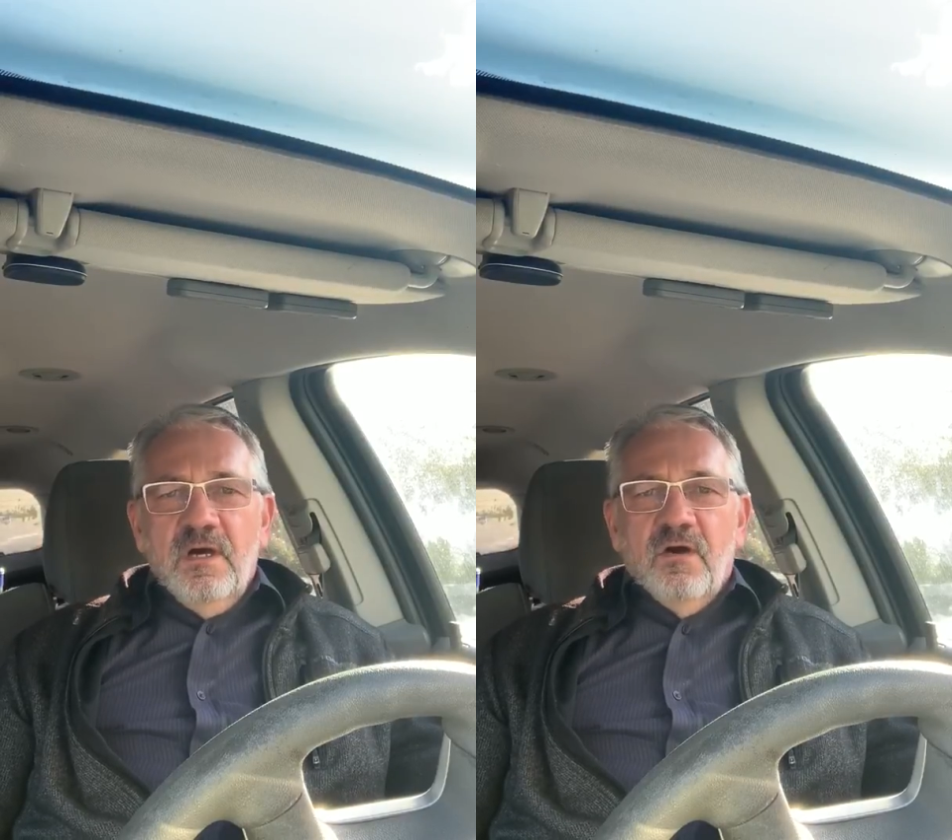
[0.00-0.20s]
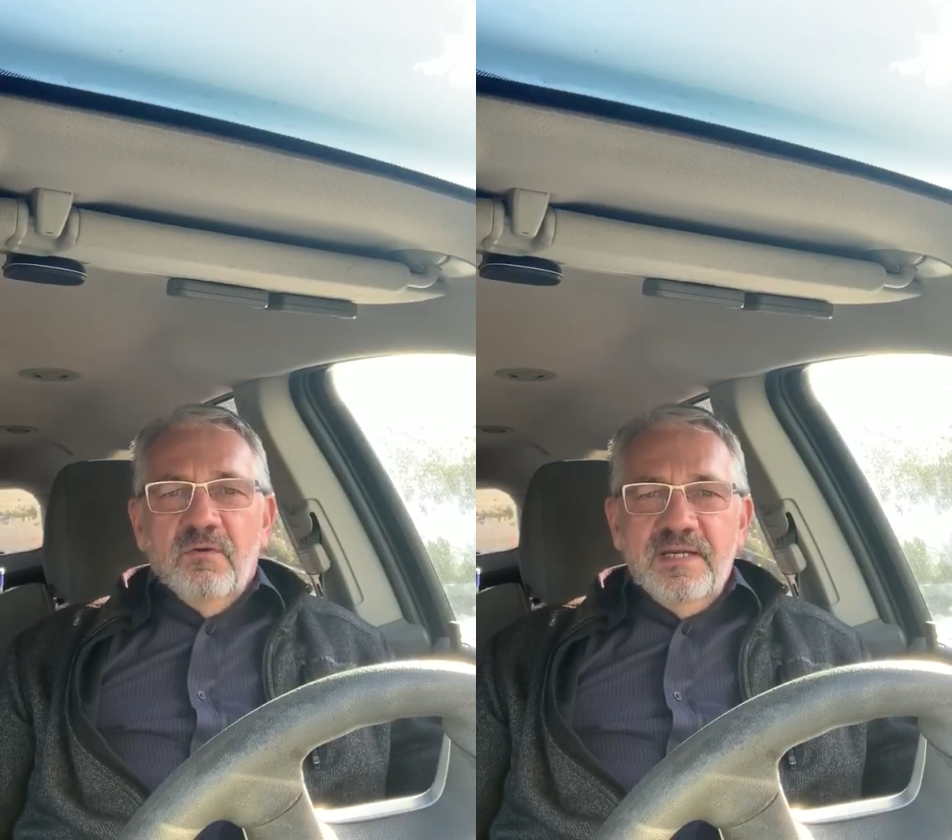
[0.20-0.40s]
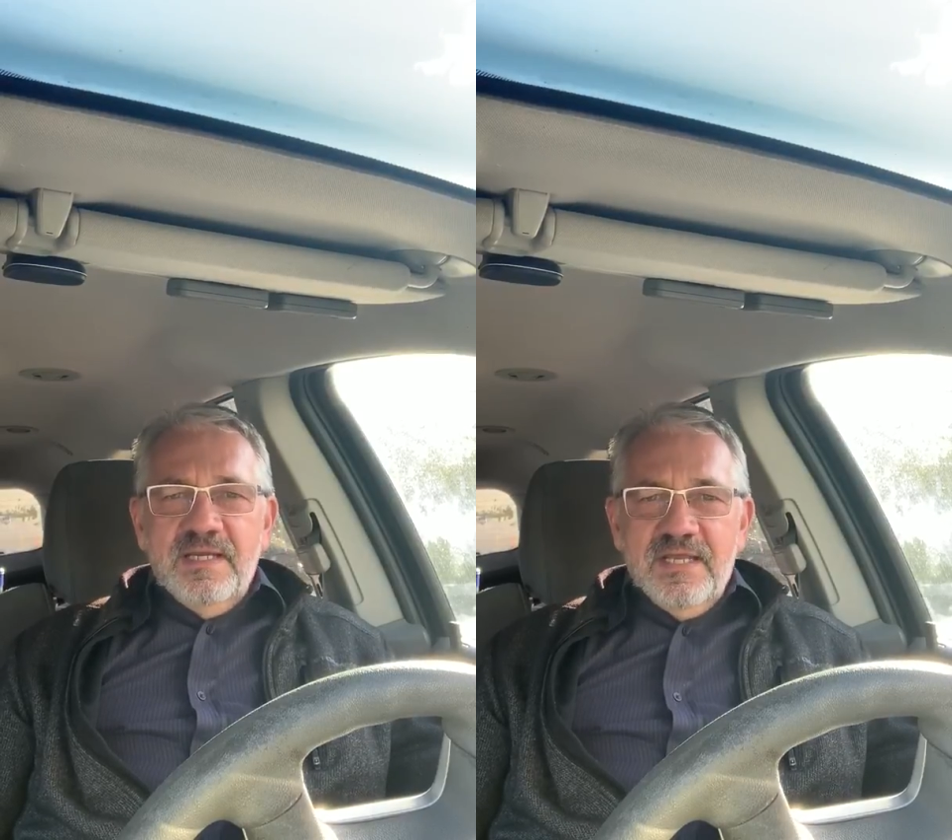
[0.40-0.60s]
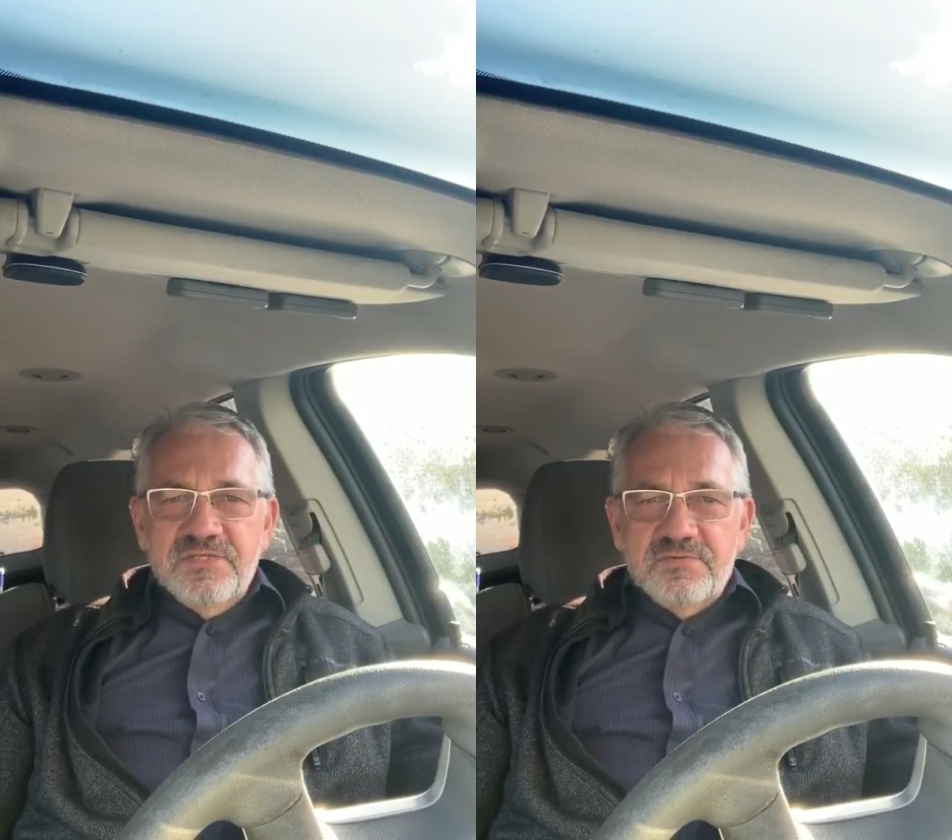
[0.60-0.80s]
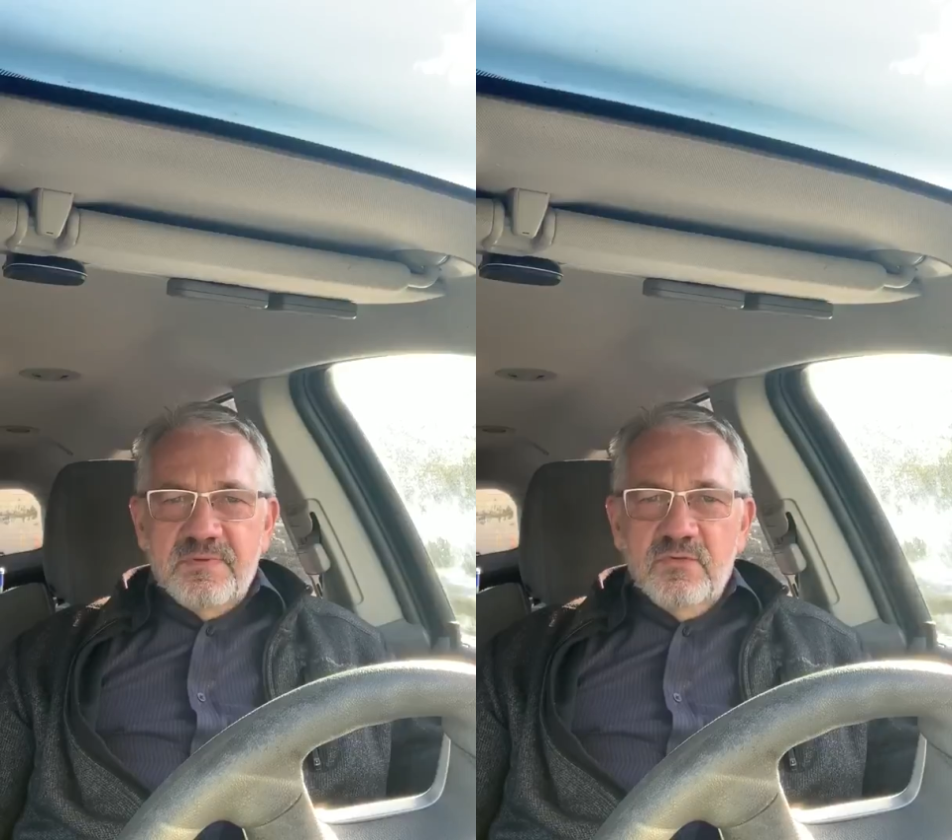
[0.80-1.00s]
Already
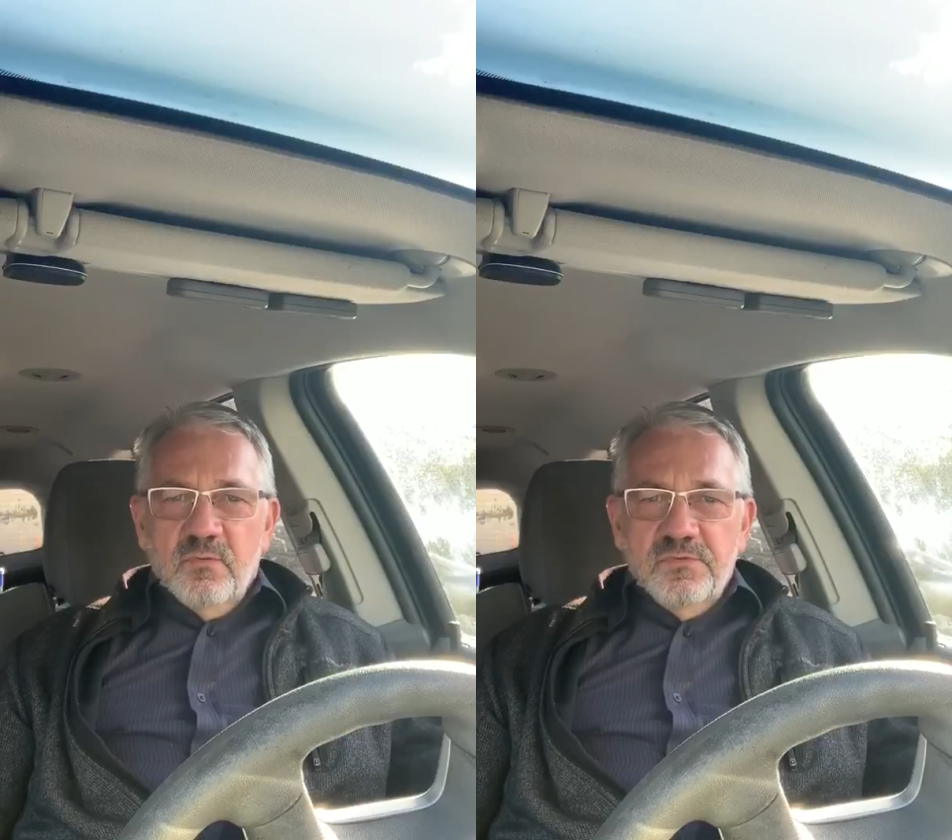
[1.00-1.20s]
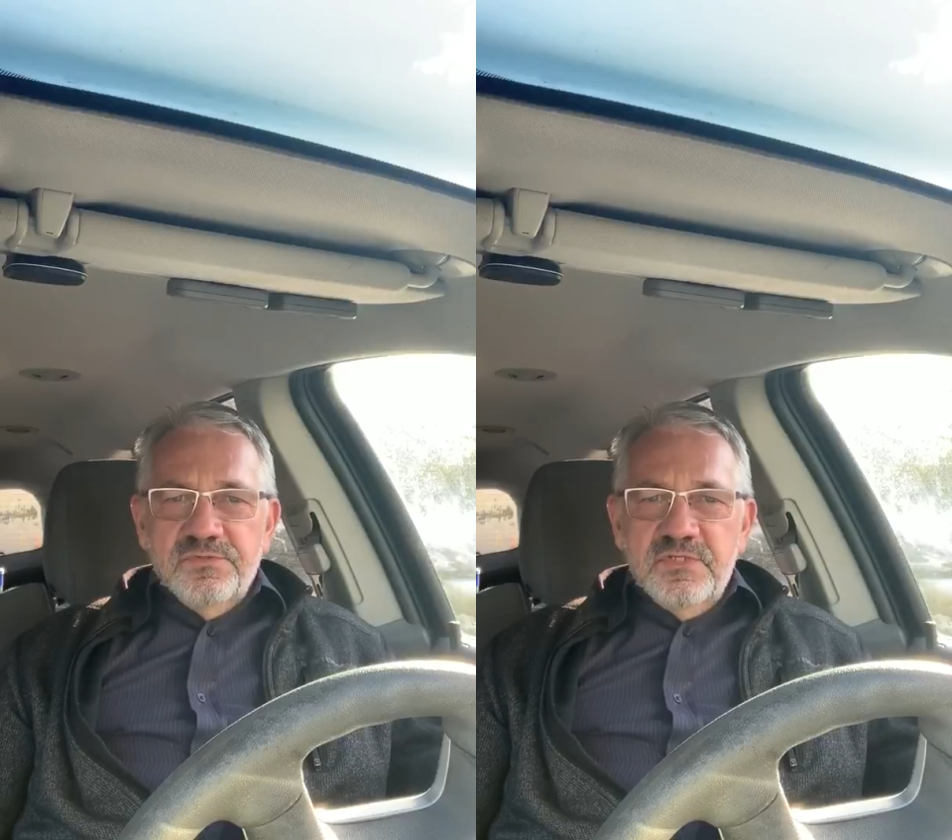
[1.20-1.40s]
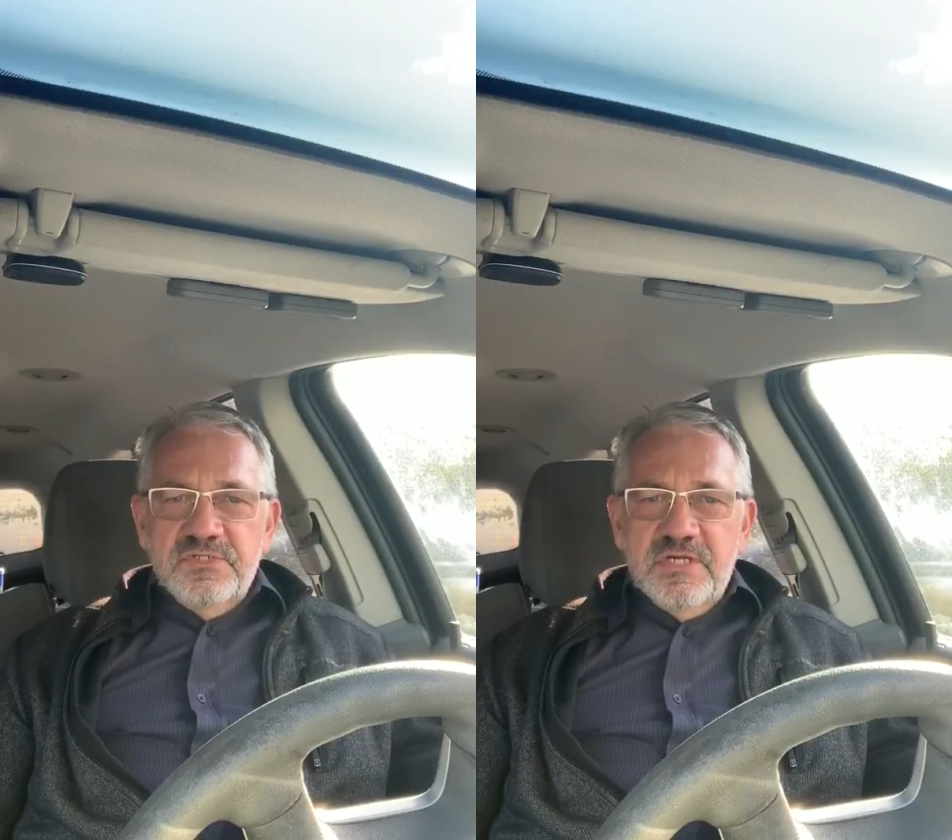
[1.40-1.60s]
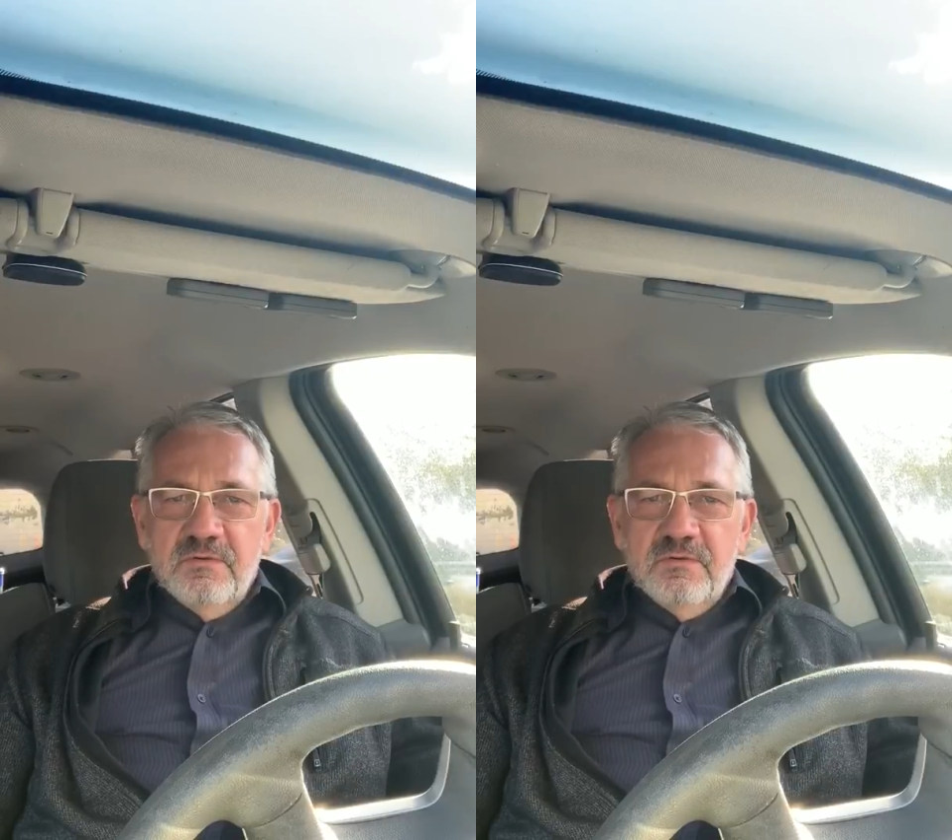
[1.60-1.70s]
has three goals this